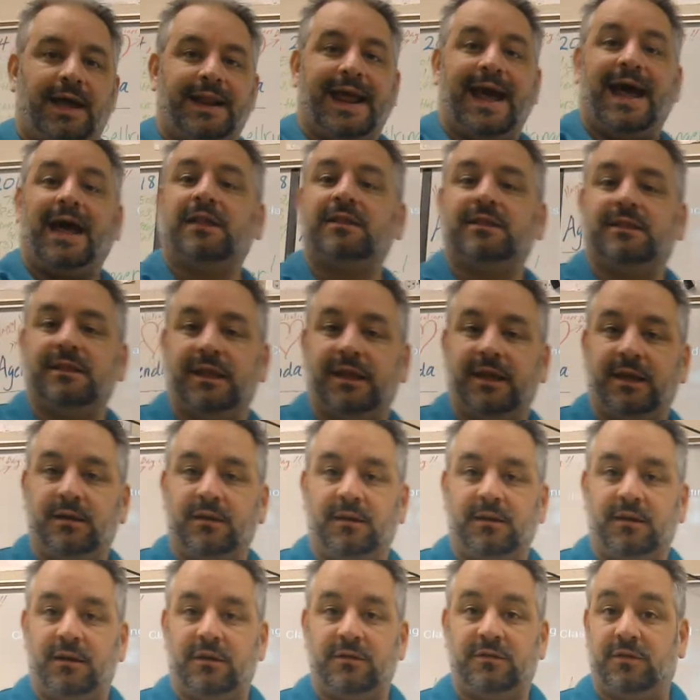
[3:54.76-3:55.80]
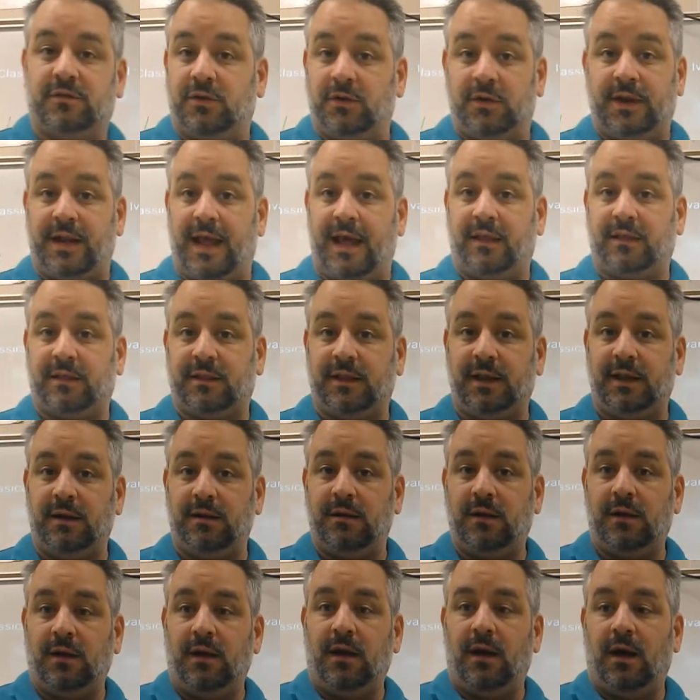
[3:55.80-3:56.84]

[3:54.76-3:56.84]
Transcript: athlete, a student athlete,